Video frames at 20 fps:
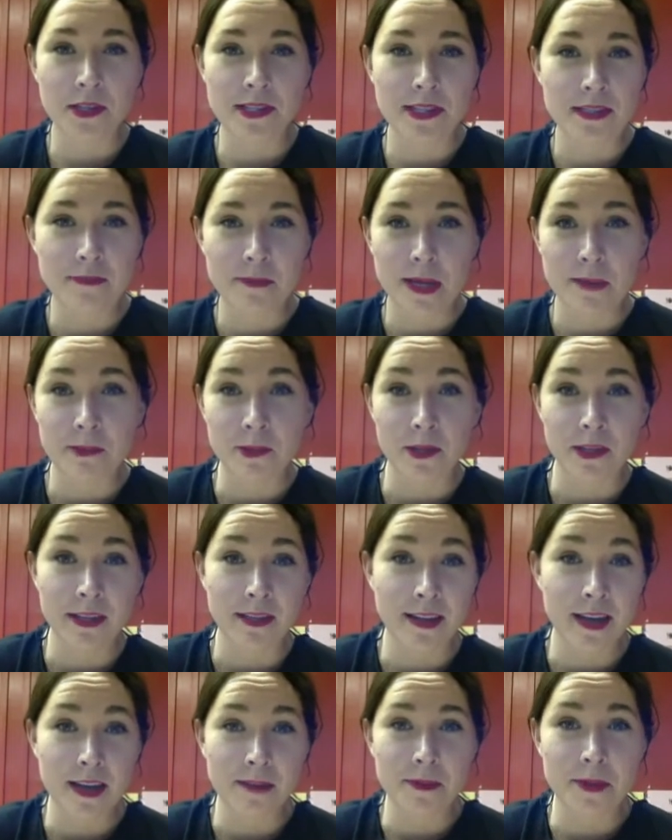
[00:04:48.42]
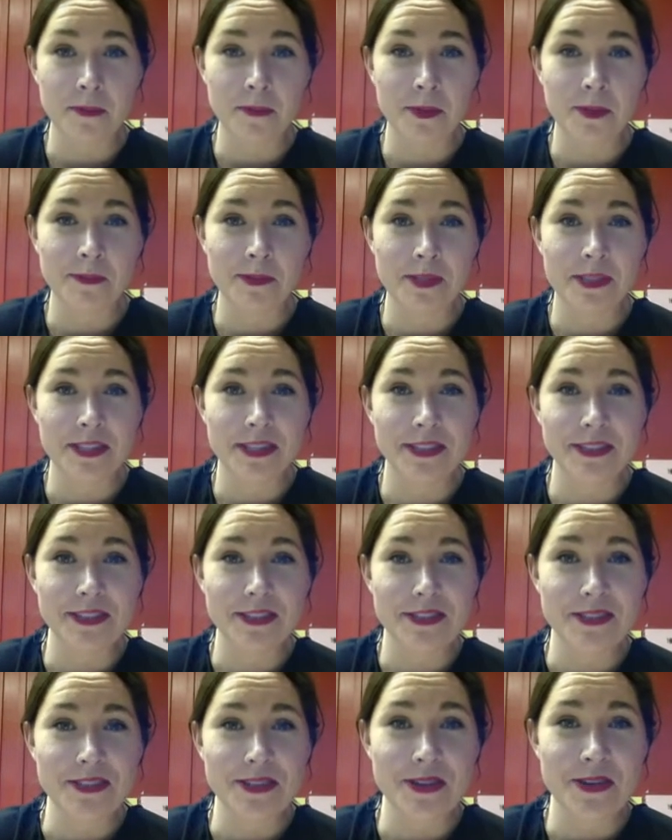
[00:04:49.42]
to people and young people in
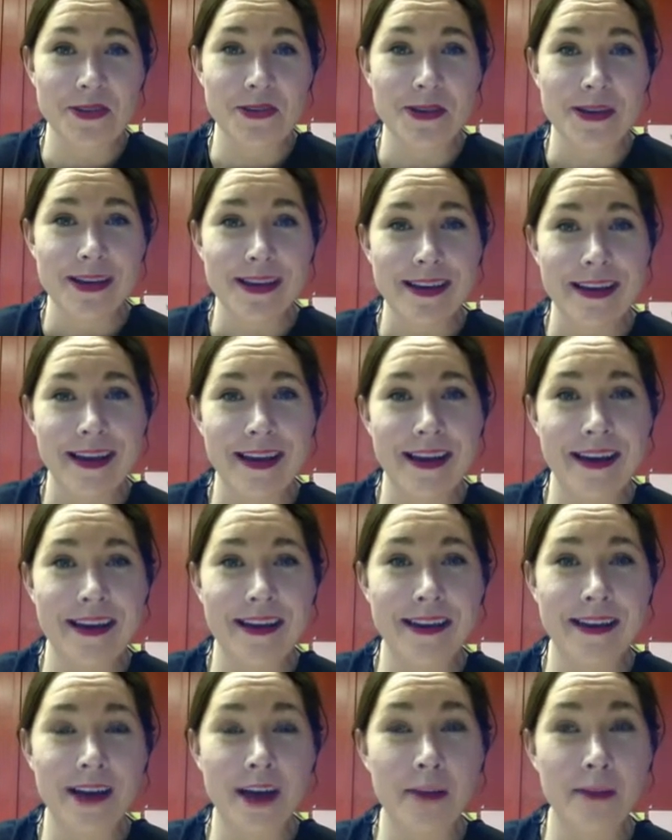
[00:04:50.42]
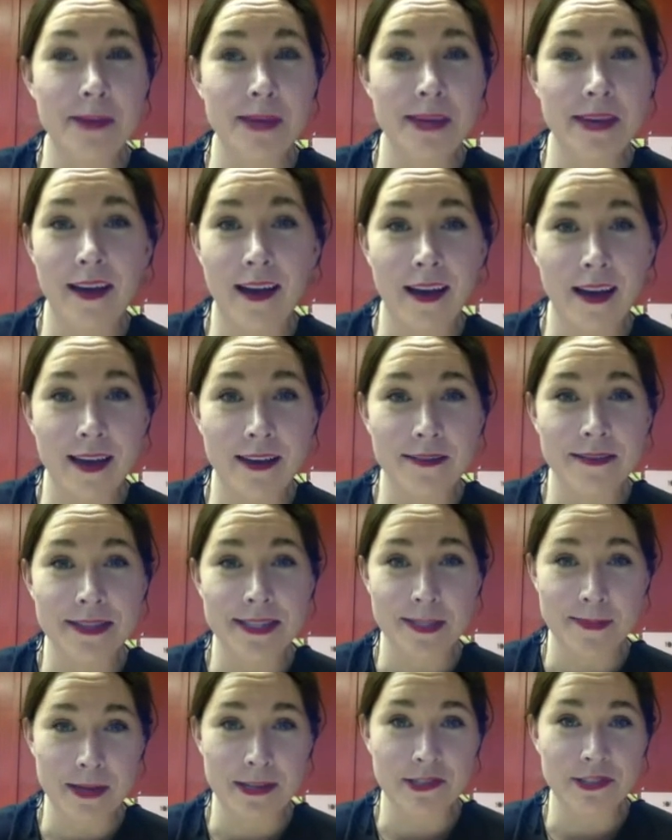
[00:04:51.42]
particular. So uh, on PEI,
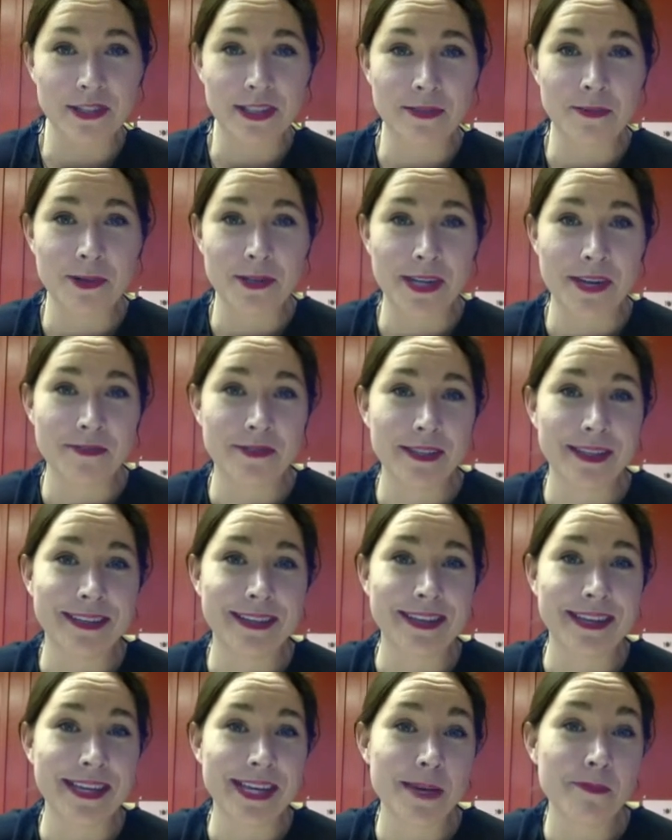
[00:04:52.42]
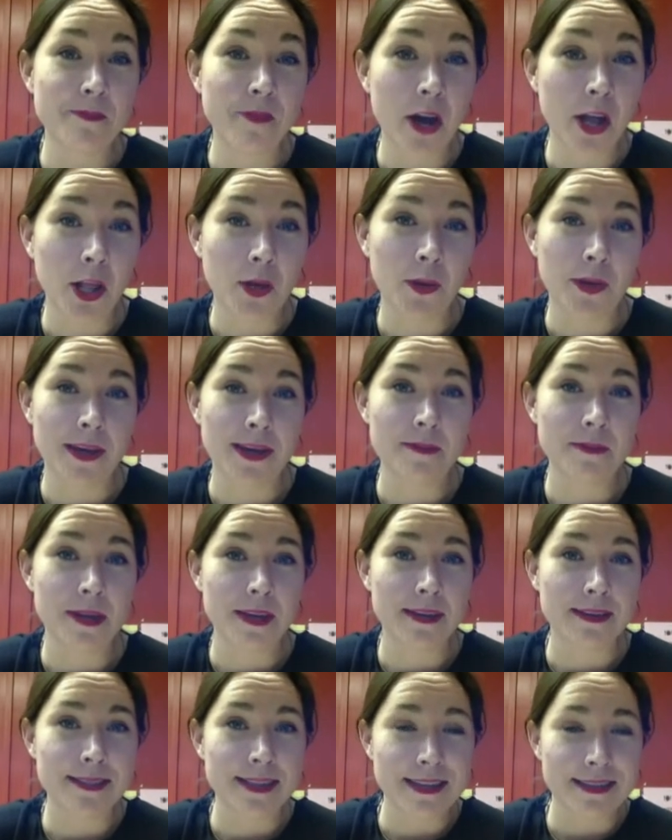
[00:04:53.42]
especially, we're definitely going to keep following it
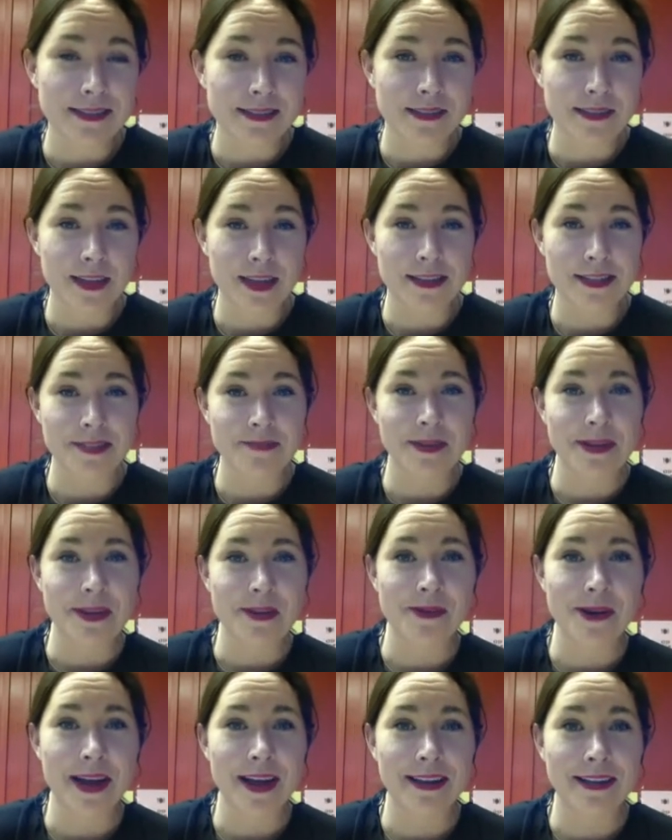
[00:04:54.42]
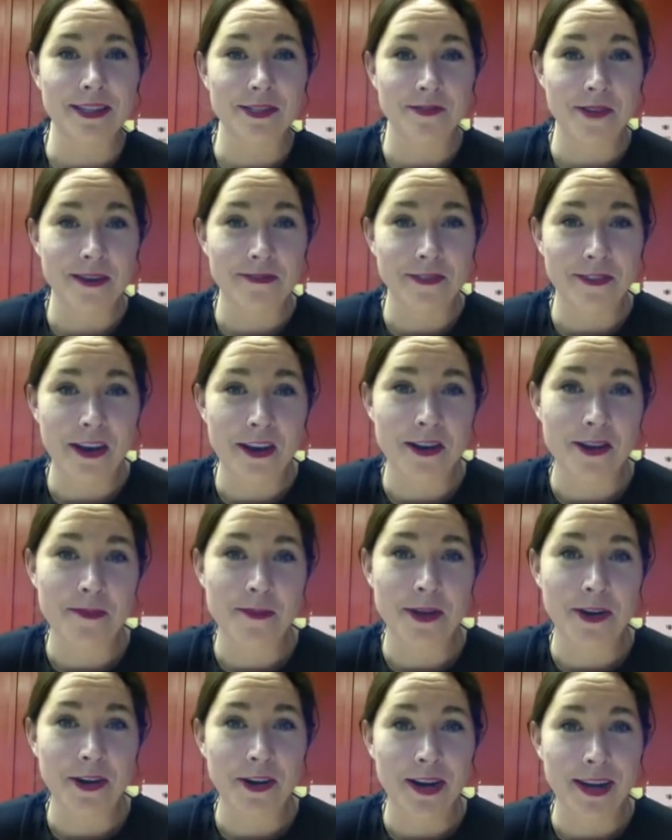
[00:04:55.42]
because, as as you may know, we're heading to referendum
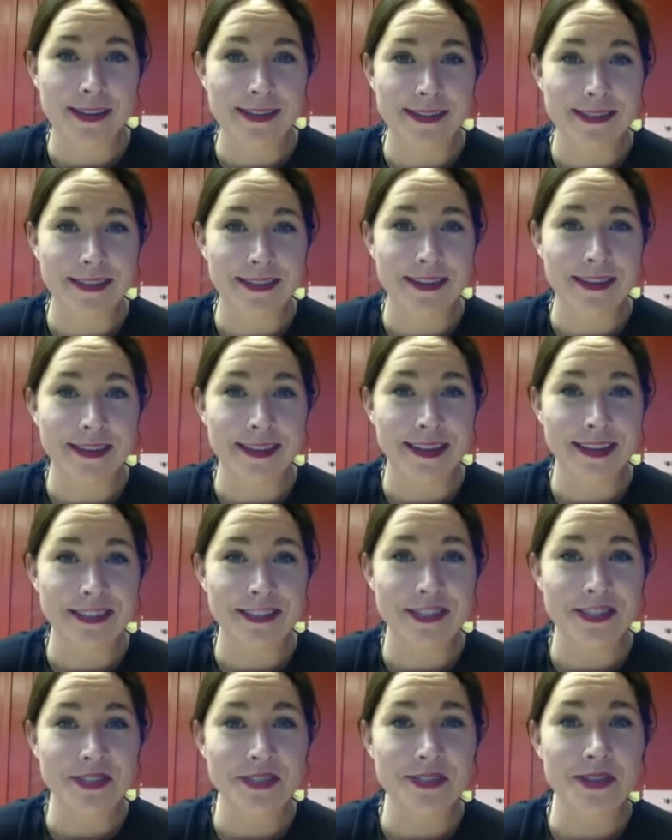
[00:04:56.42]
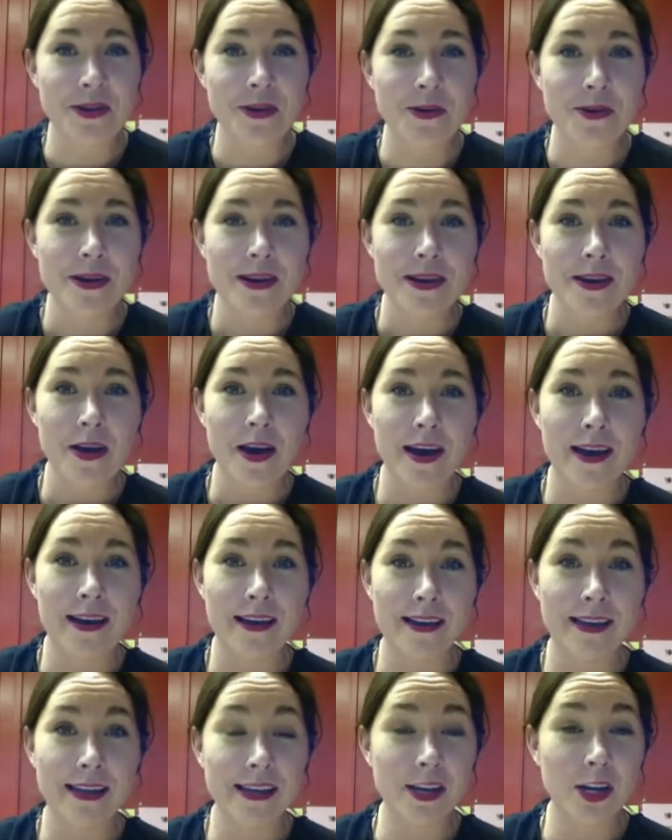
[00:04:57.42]
on our next yeah. election. So
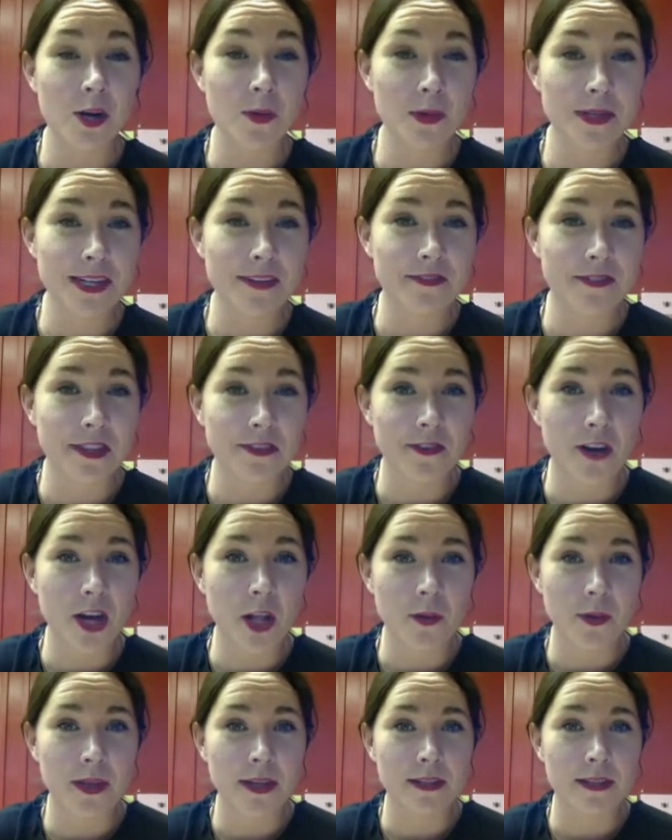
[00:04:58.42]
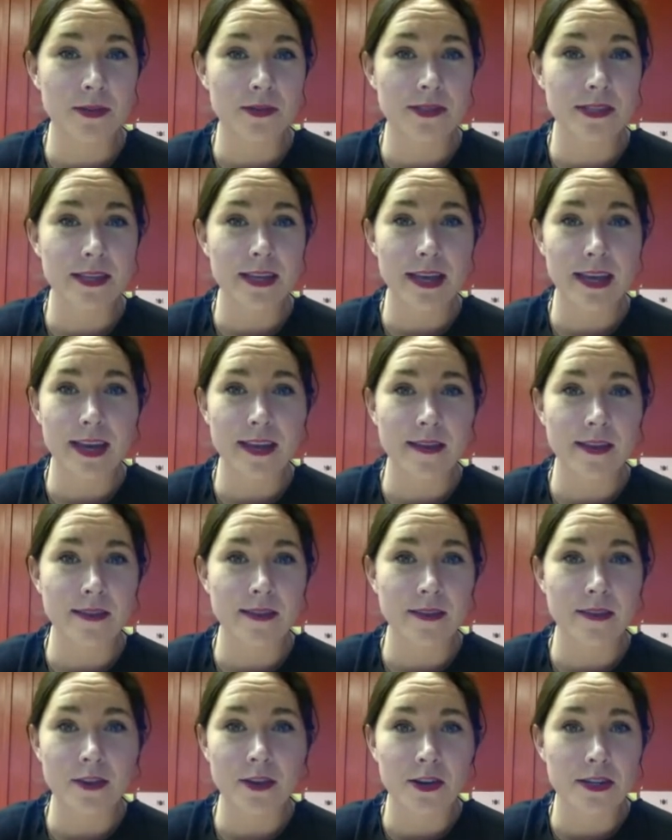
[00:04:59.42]
uh, here, we're definitely following it closely, and I think
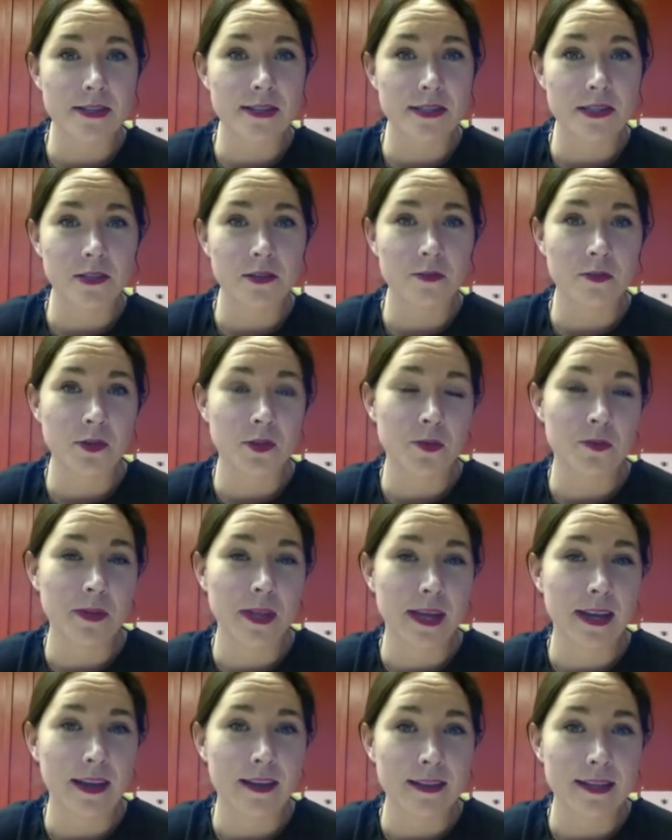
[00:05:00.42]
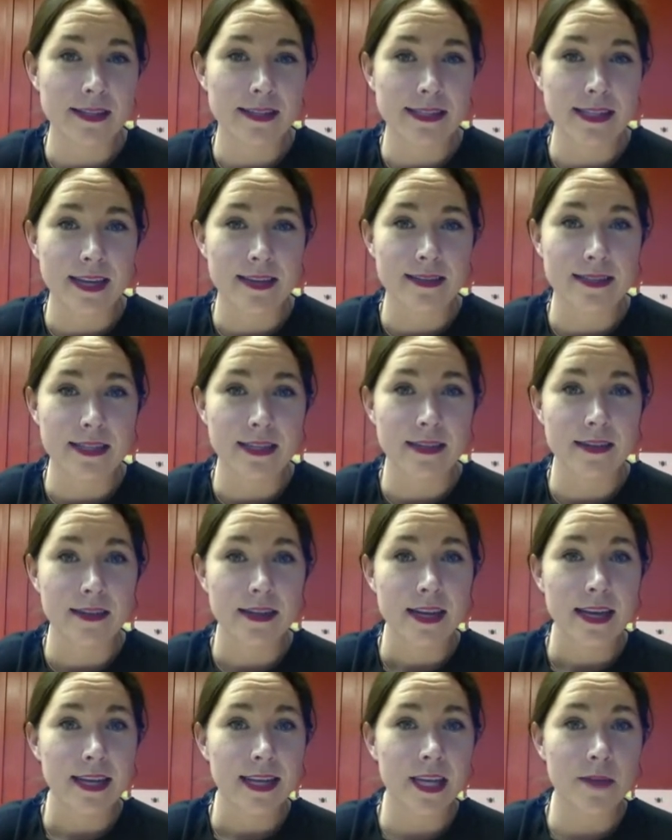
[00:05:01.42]
that there is still room, like Eileen said, to
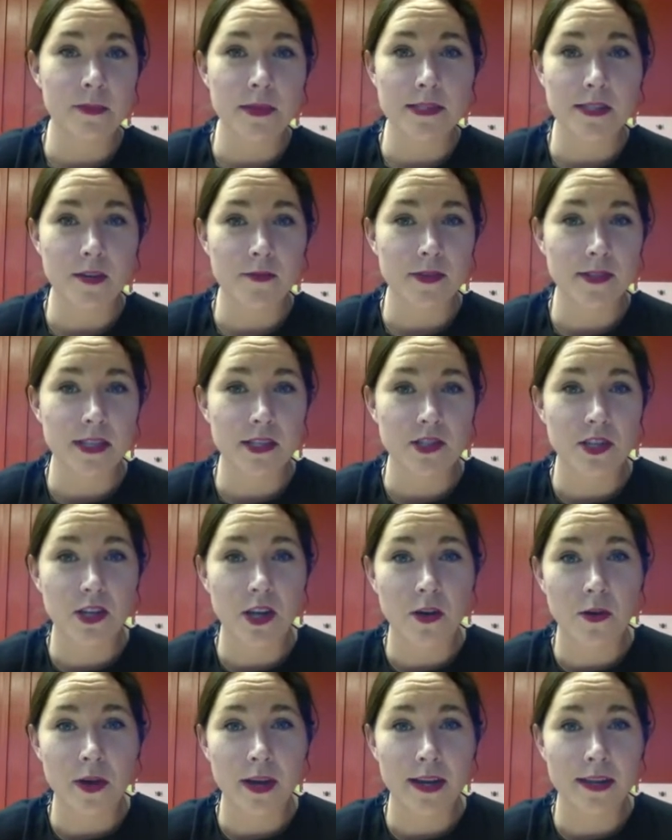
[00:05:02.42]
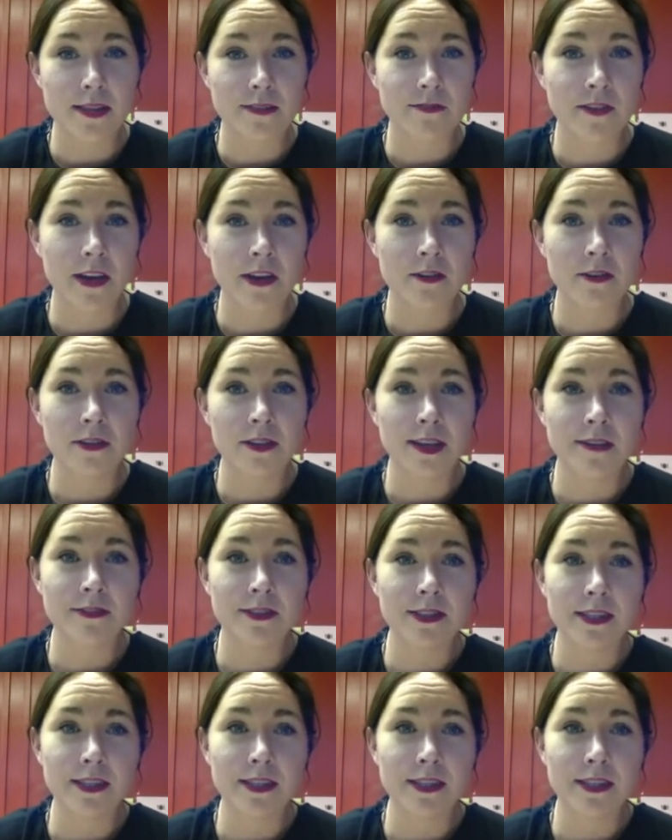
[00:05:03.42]
keep this conversation going at the federal level.